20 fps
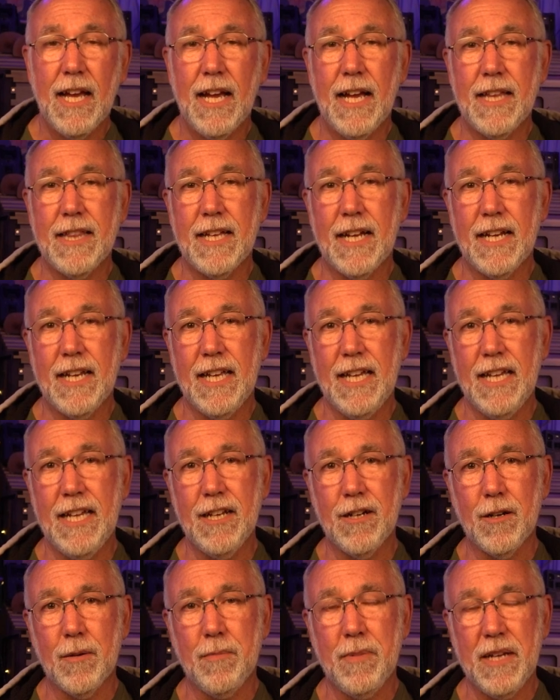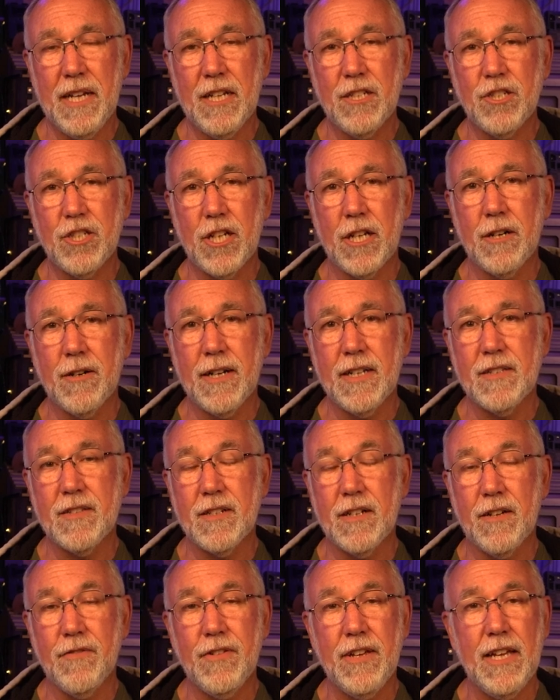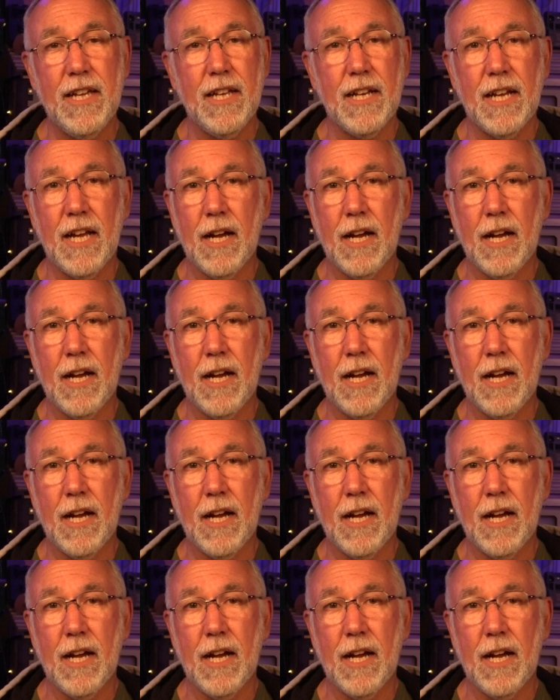and that heater bee generates enough heat.